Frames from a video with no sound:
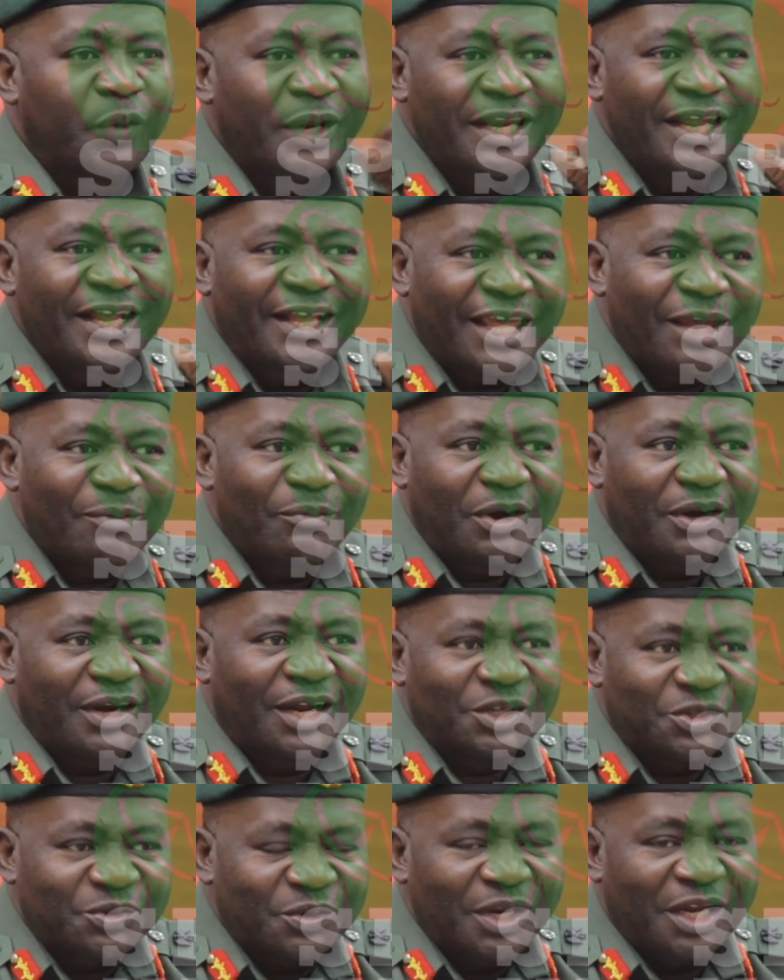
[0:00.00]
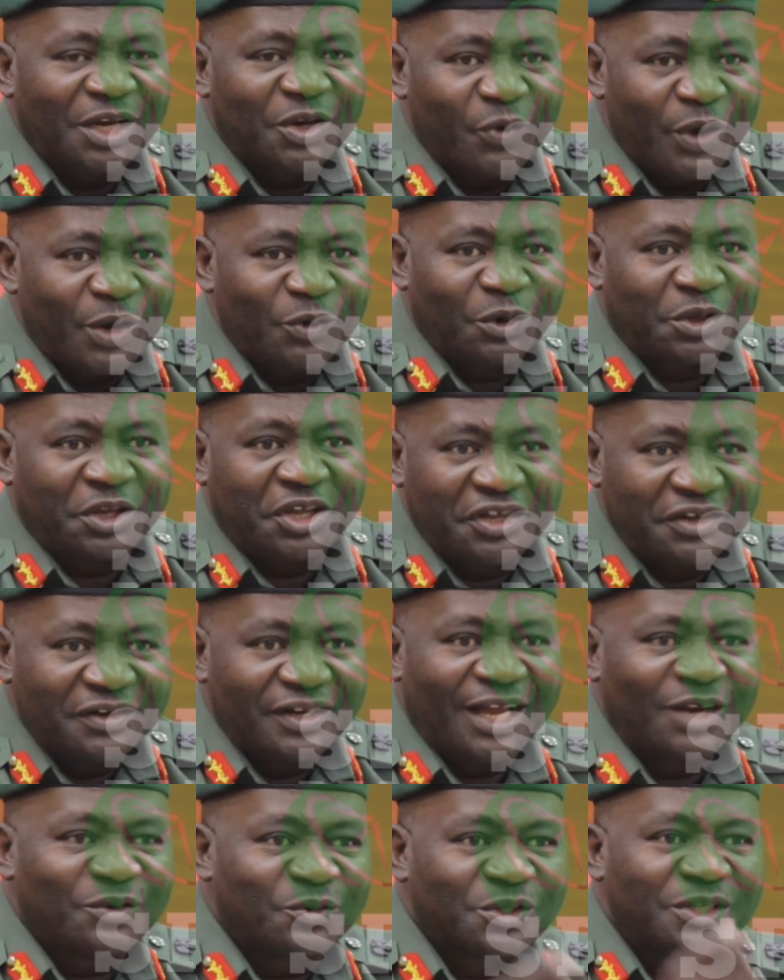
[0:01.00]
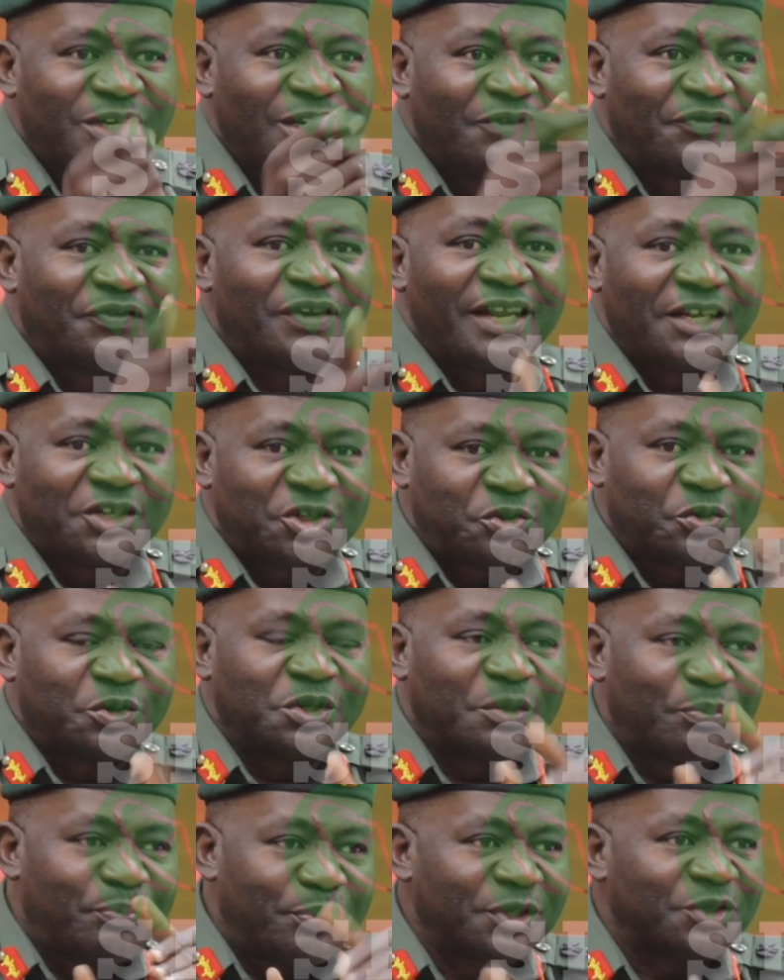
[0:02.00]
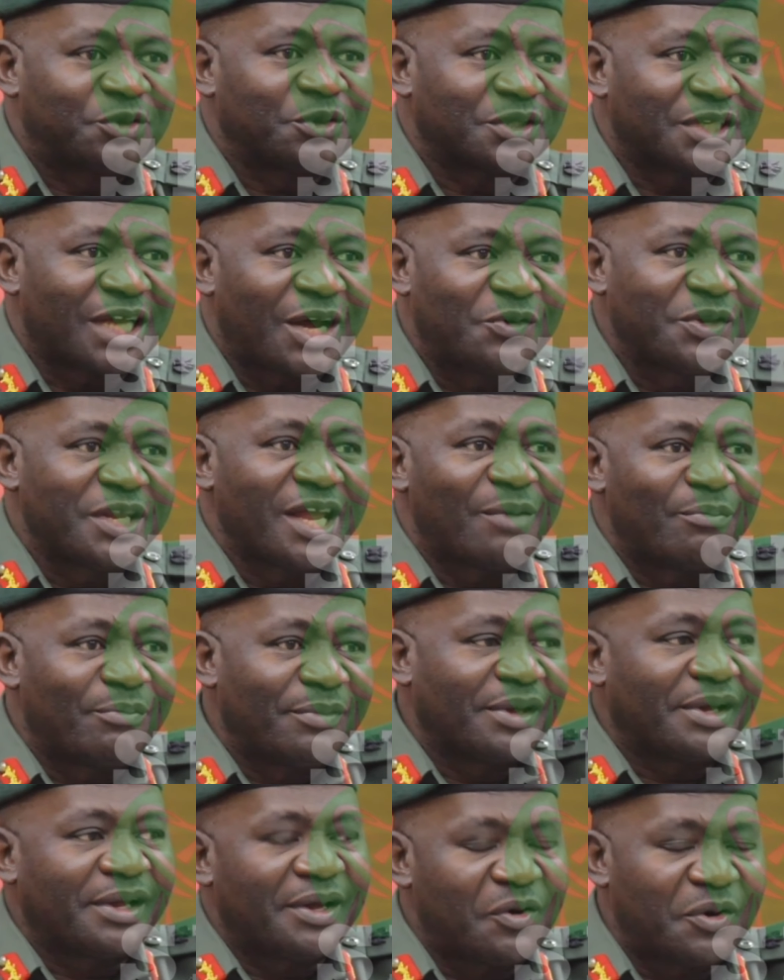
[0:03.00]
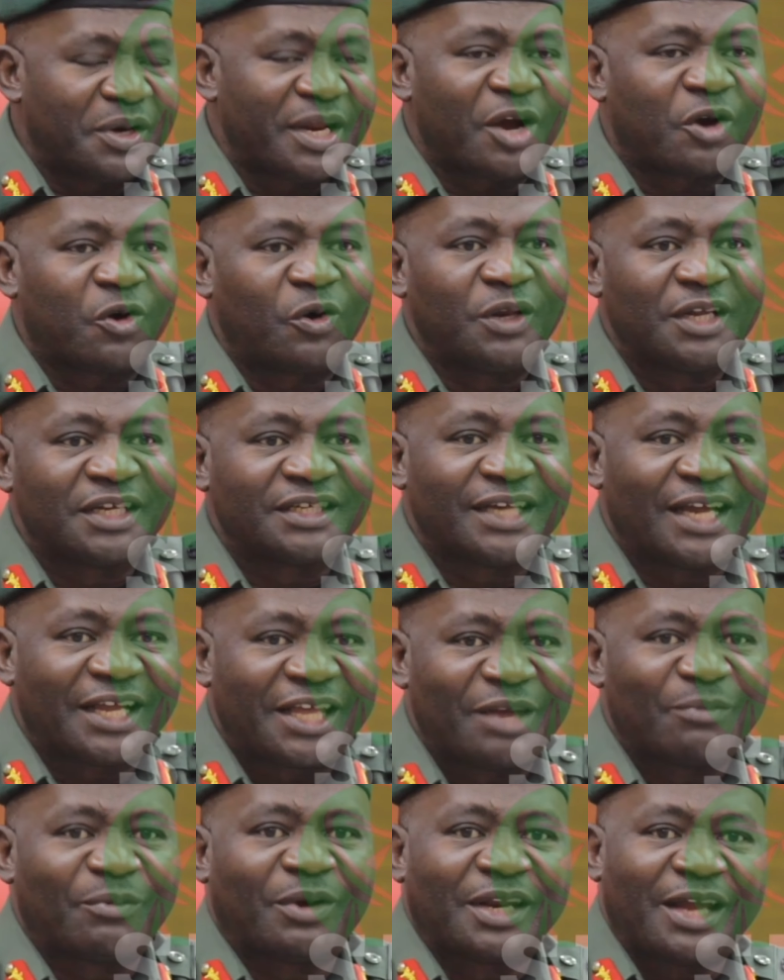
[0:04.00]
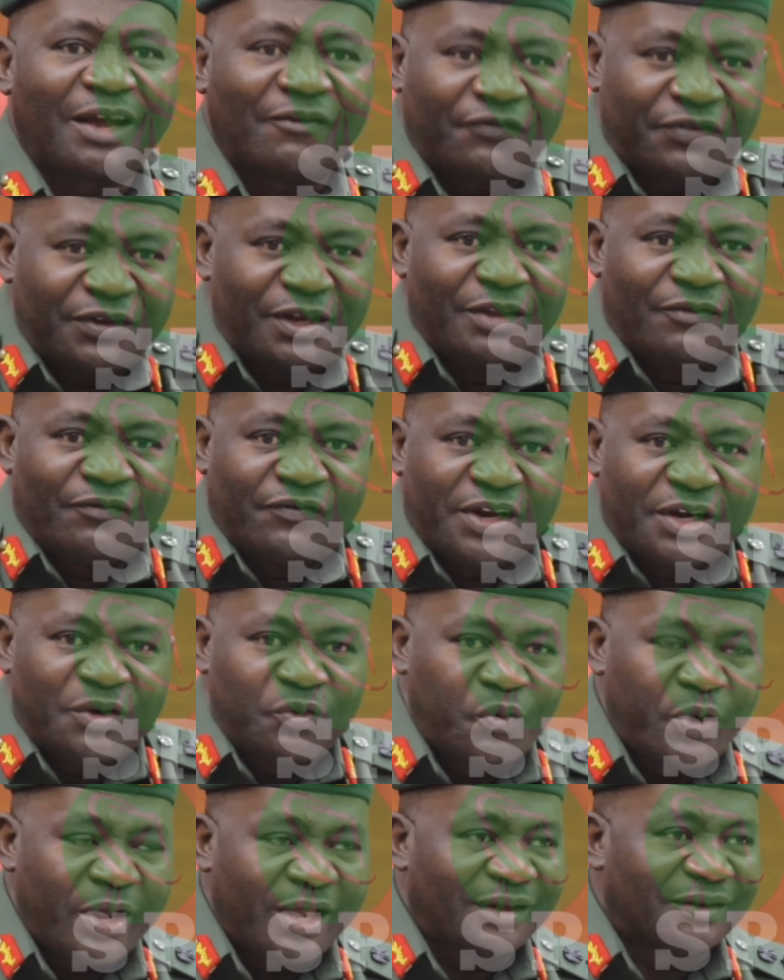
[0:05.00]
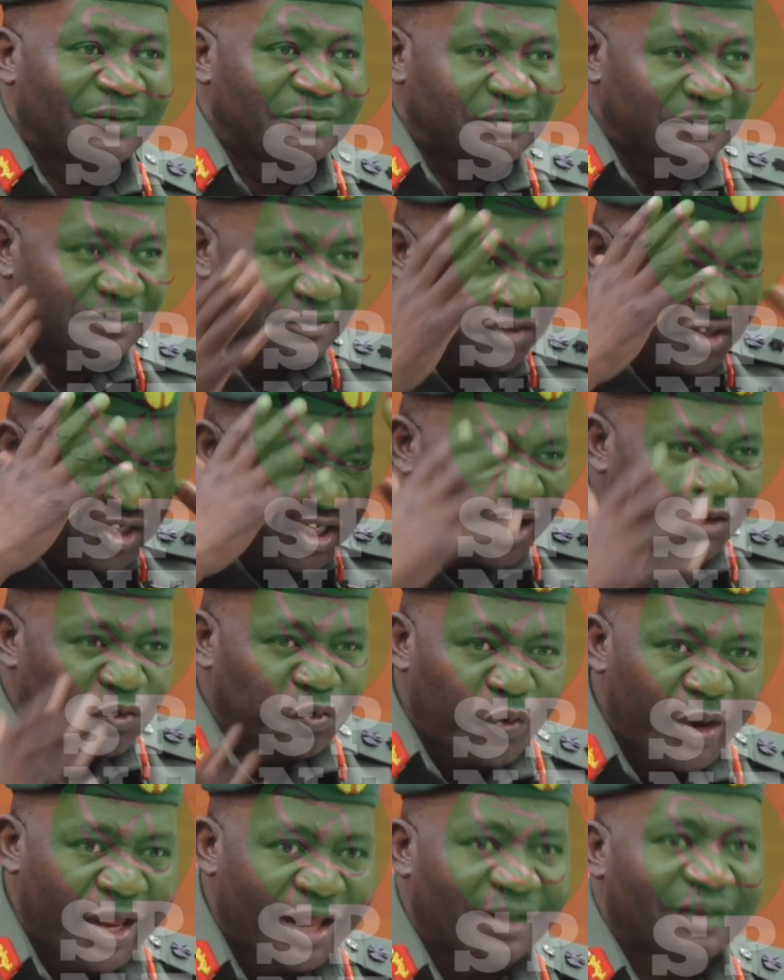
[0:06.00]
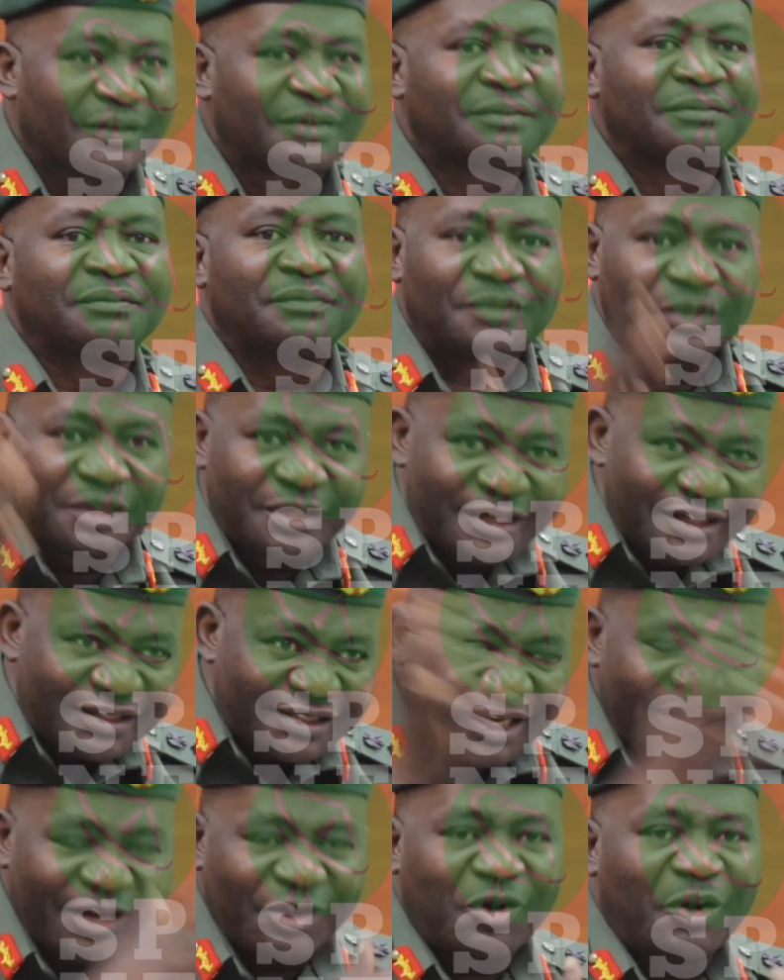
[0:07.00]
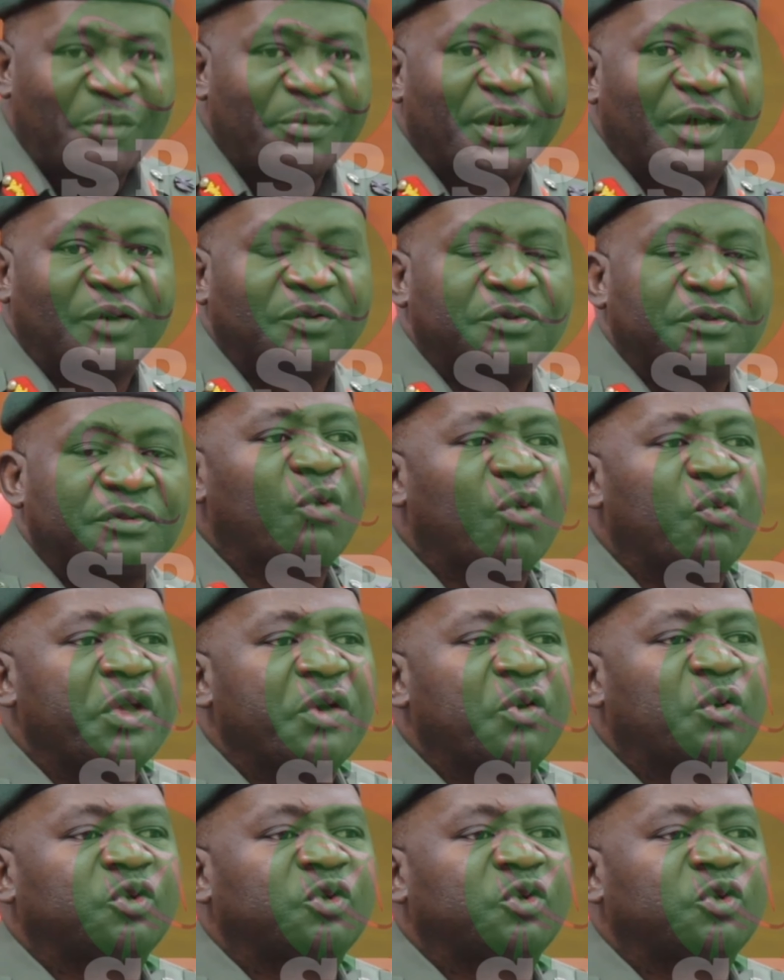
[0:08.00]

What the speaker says: they came out and saw that they were not killed, and those leaflets showed the pictures how their other colleagues that came out are feeling very well, treated well, they started coming out. And we